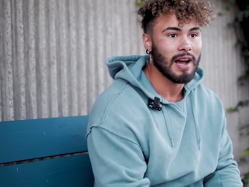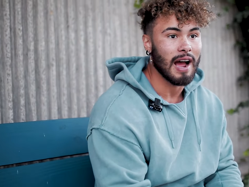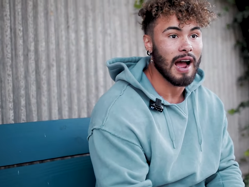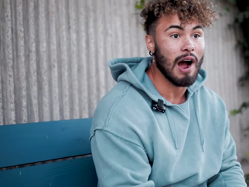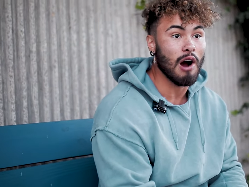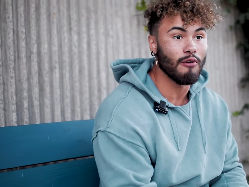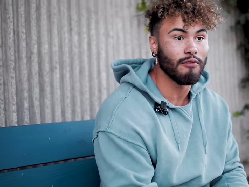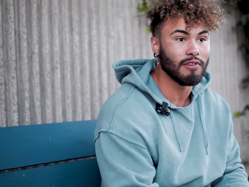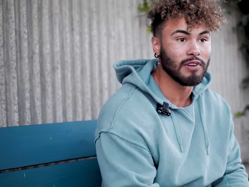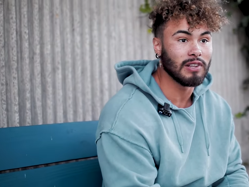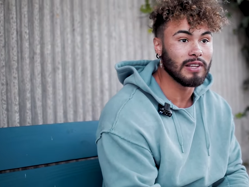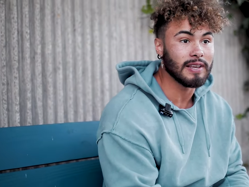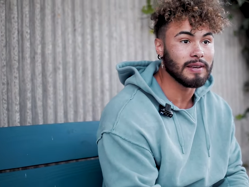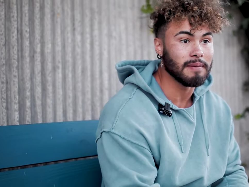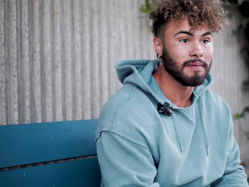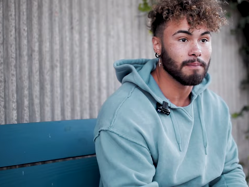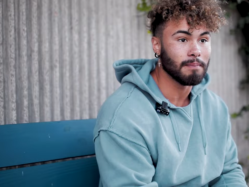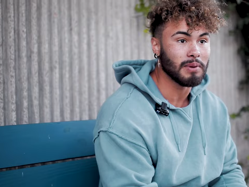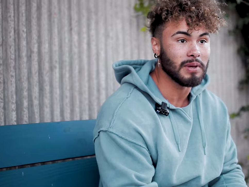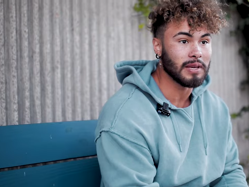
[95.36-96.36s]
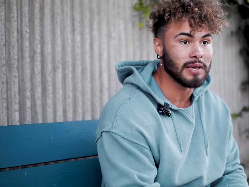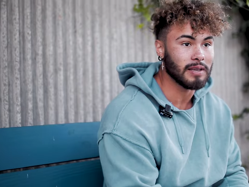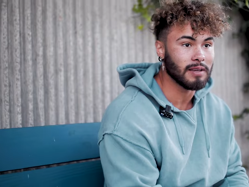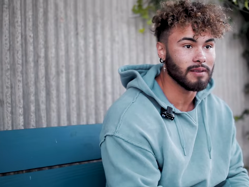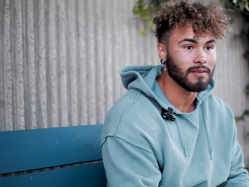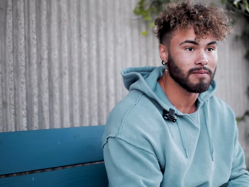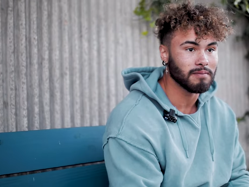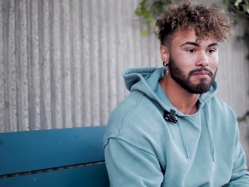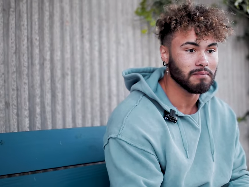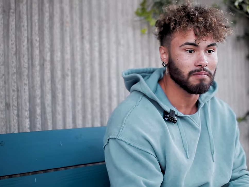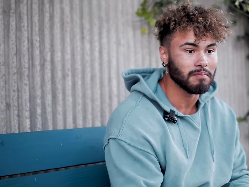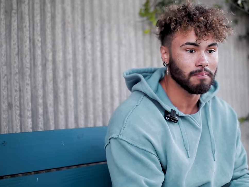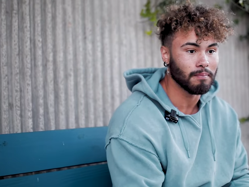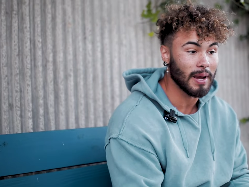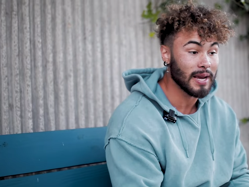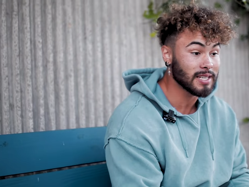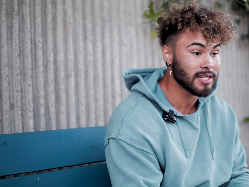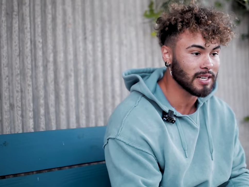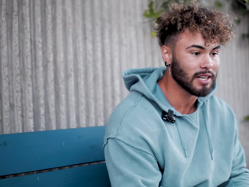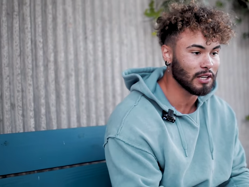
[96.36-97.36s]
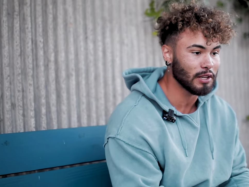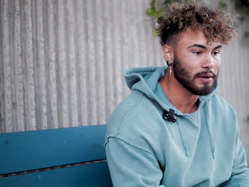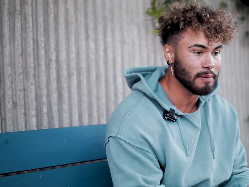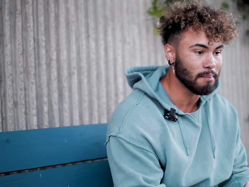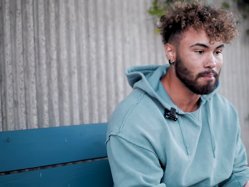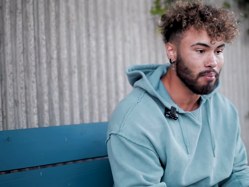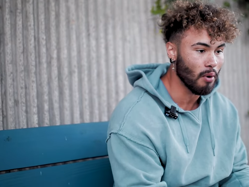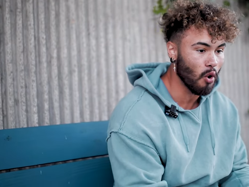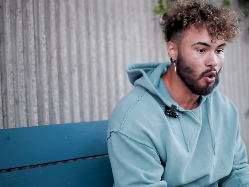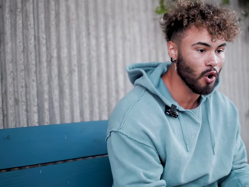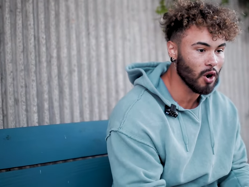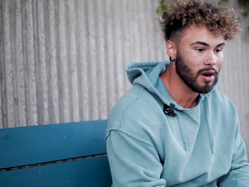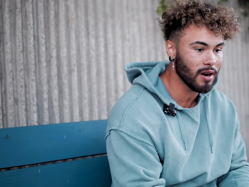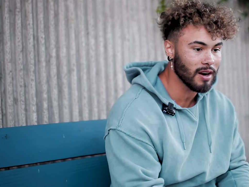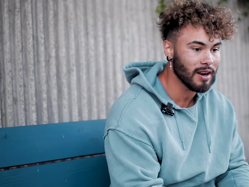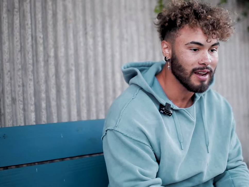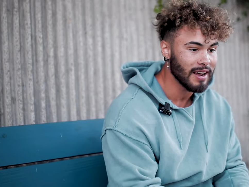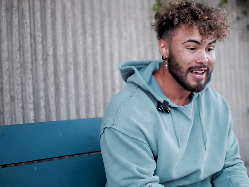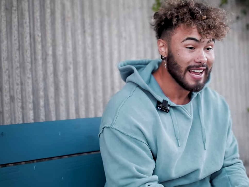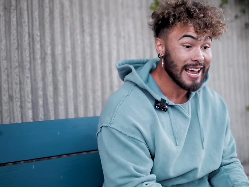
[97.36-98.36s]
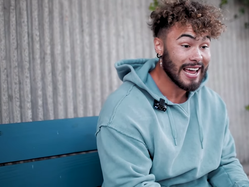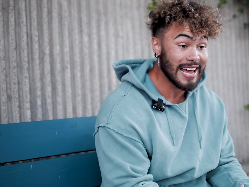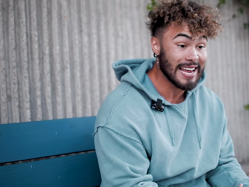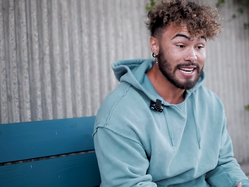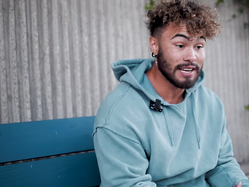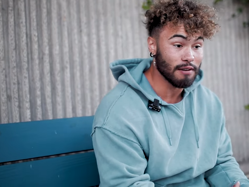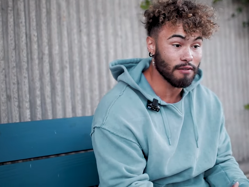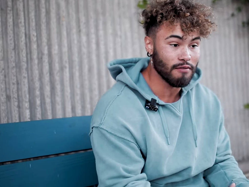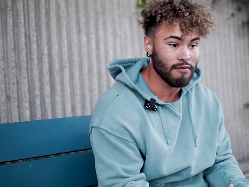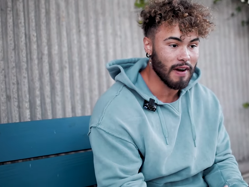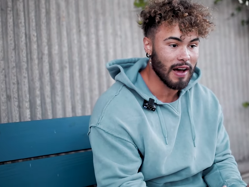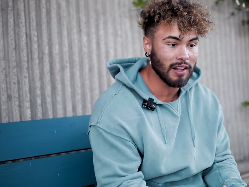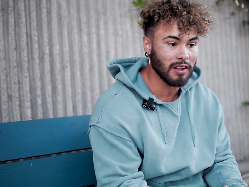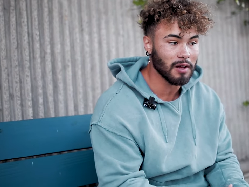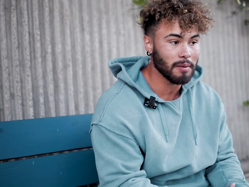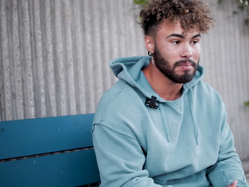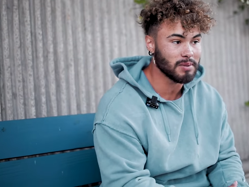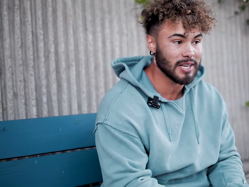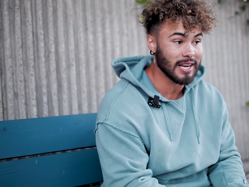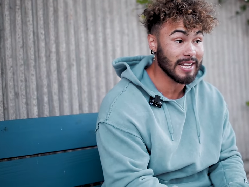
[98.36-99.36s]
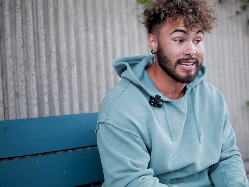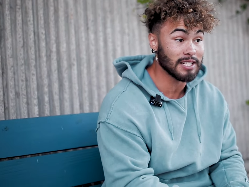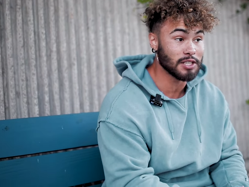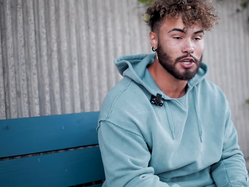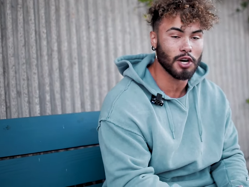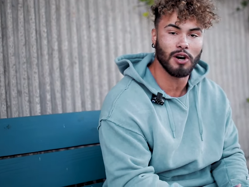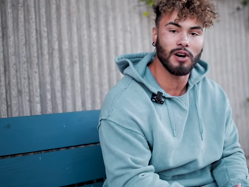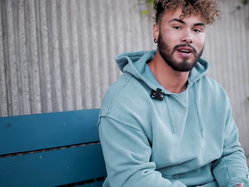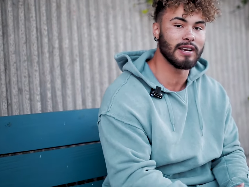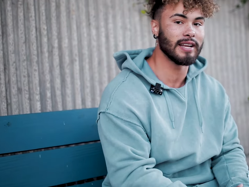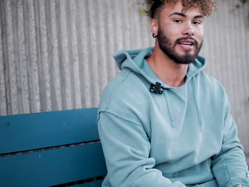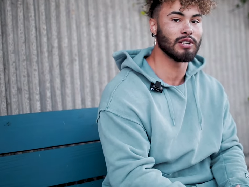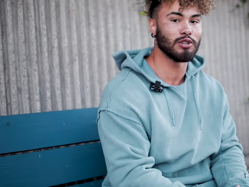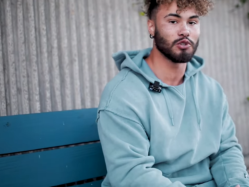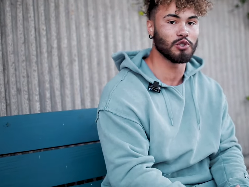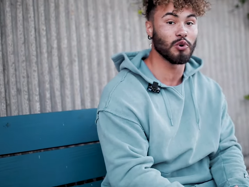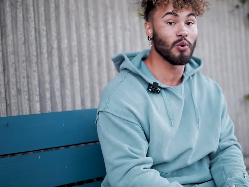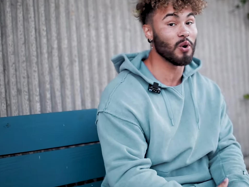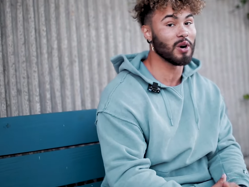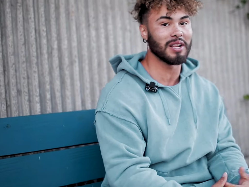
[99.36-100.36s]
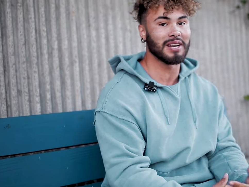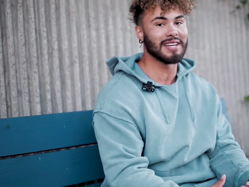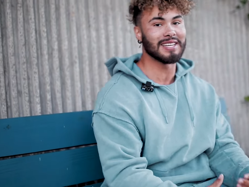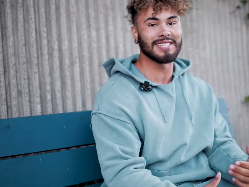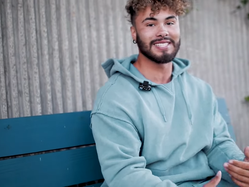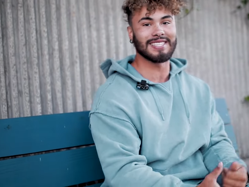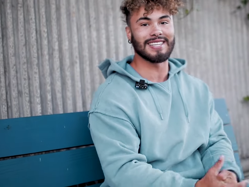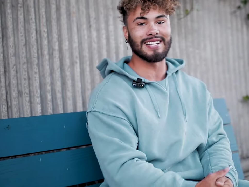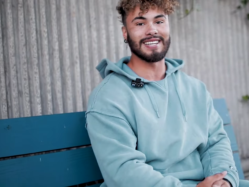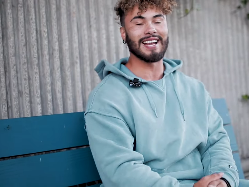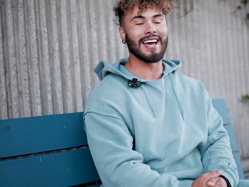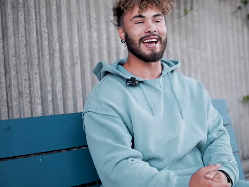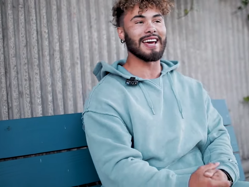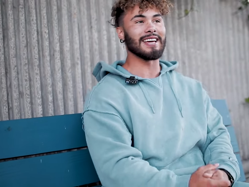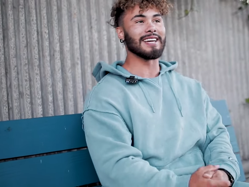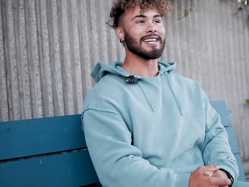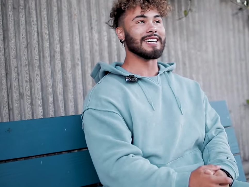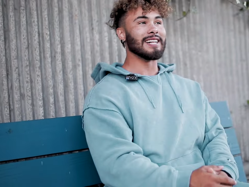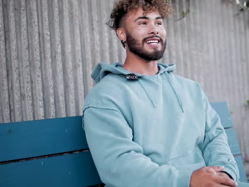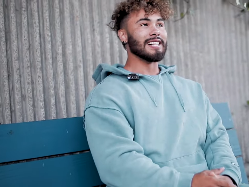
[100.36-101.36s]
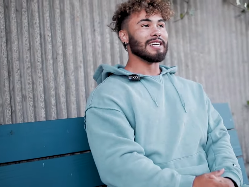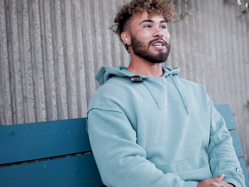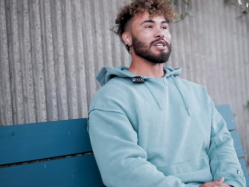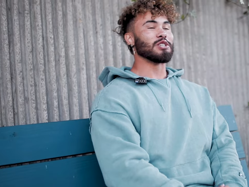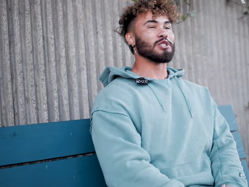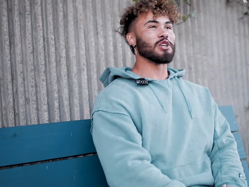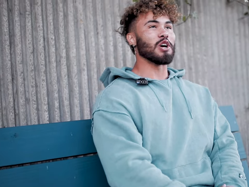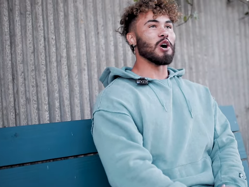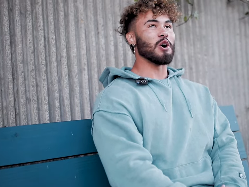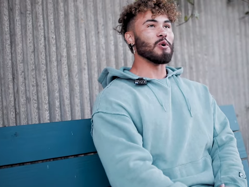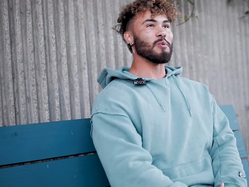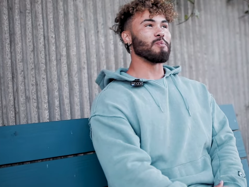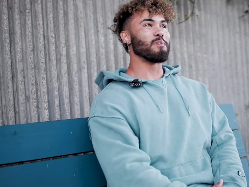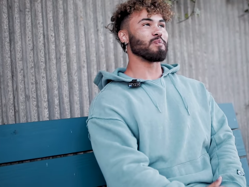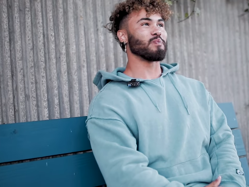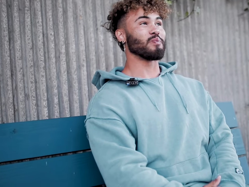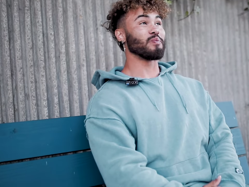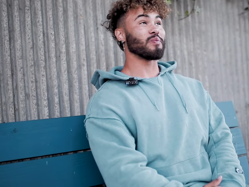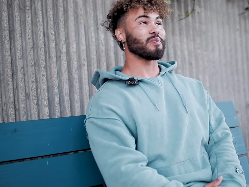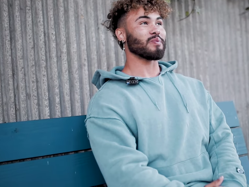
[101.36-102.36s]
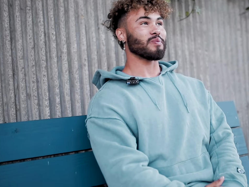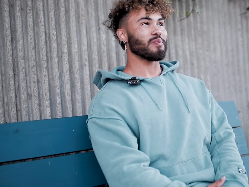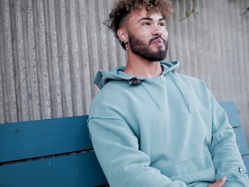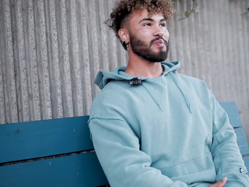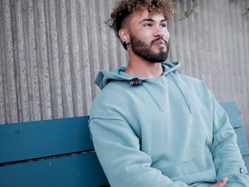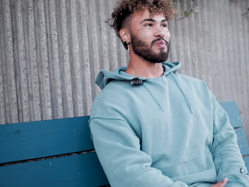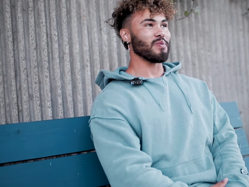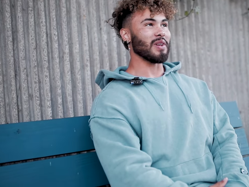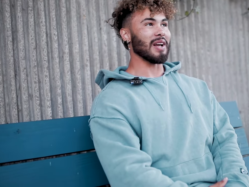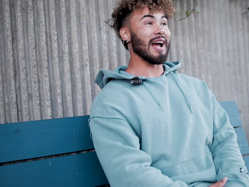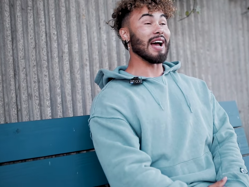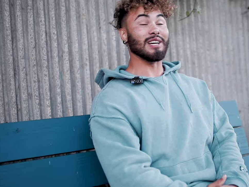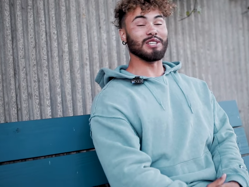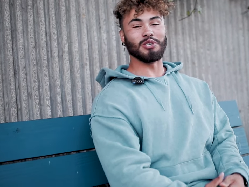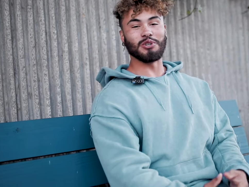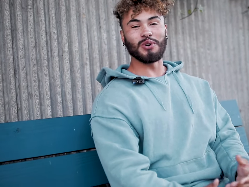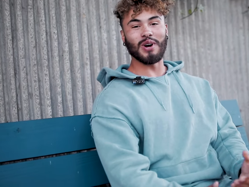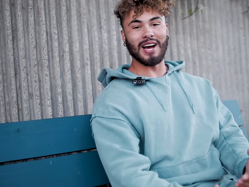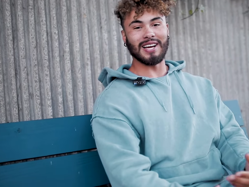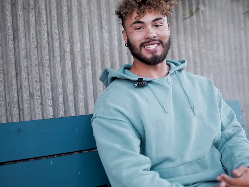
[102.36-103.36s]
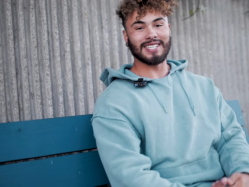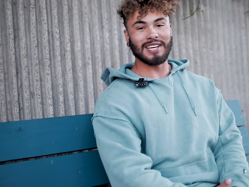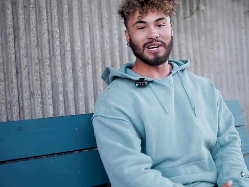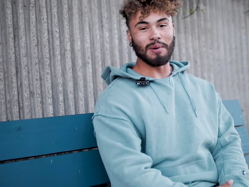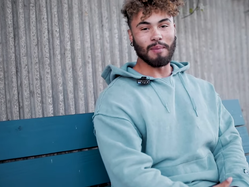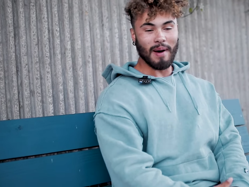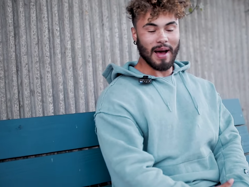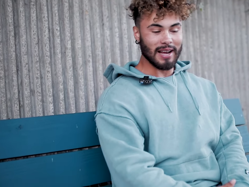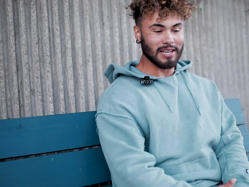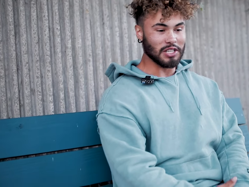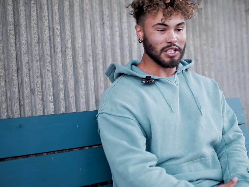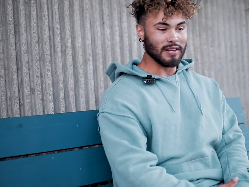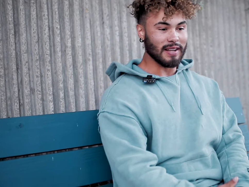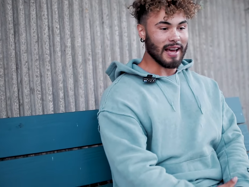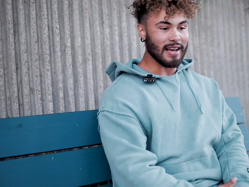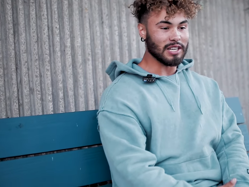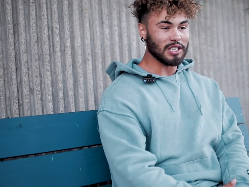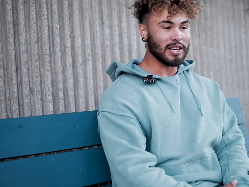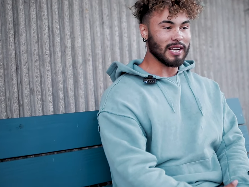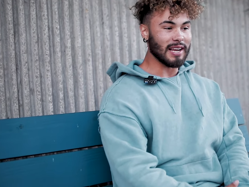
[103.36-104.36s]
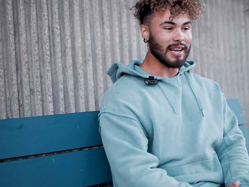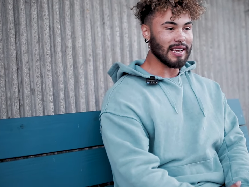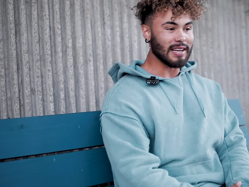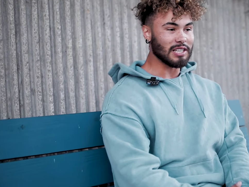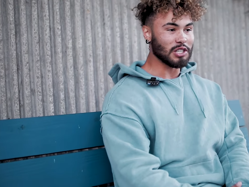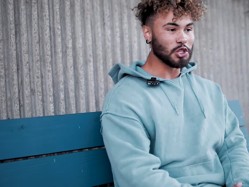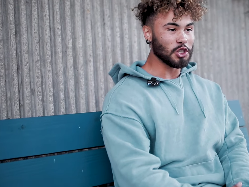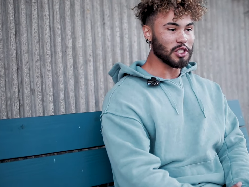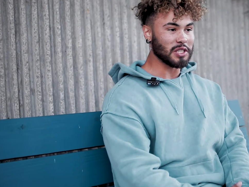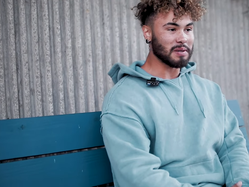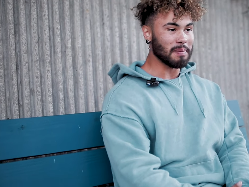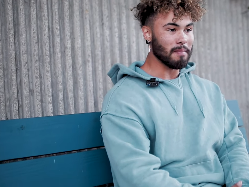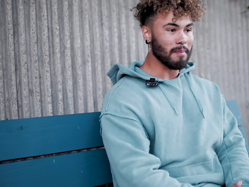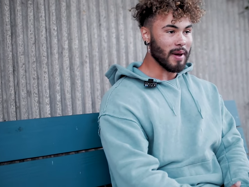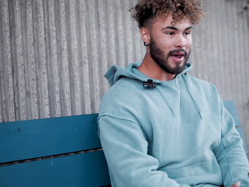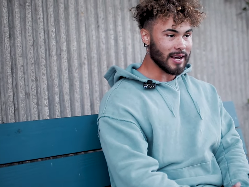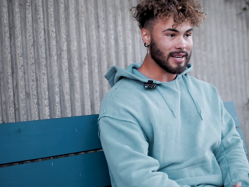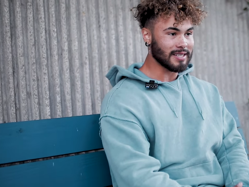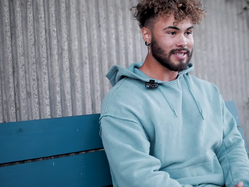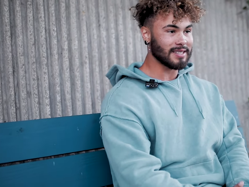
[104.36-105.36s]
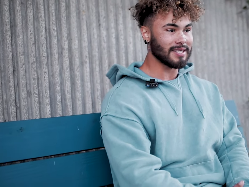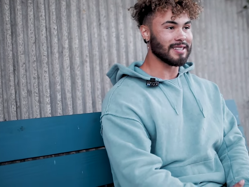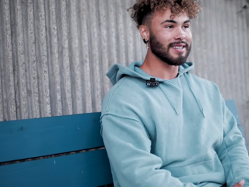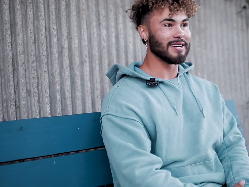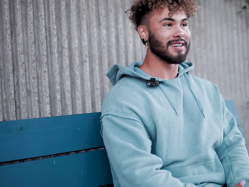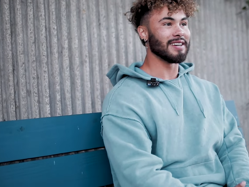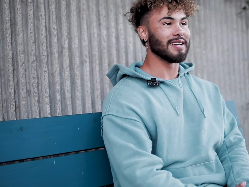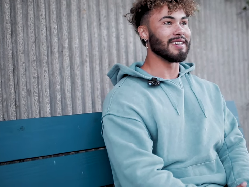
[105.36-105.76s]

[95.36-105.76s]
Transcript: Alphalete be basically born and developed and turned into what it is today. So as you guys can imagine, that just makes